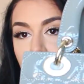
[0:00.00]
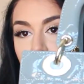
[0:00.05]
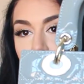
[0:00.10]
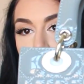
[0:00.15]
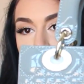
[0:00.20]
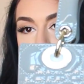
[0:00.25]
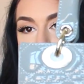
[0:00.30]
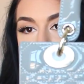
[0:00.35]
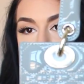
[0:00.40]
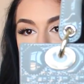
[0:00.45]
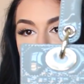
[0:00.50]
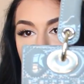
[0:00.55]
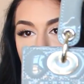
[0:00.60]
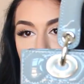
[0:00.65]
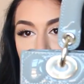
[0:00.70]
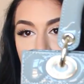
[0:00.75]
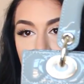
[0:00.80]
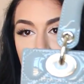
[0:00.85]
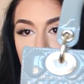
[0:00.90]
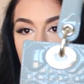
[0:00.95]
Okay, so
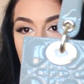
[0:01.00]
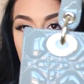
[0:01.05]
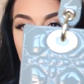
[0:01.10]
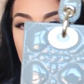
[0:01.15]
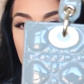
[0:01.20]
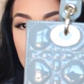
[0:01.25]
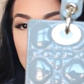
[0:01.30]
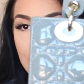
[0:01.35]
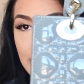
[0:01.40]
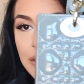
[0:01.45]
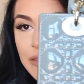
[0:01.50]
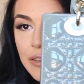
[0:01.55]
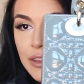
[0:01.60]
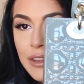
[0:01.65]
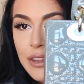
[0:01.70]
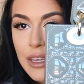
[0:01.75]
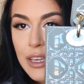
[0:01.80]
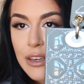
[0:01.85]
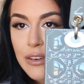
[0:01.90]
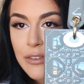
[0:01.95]
here we have
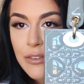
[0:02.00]
the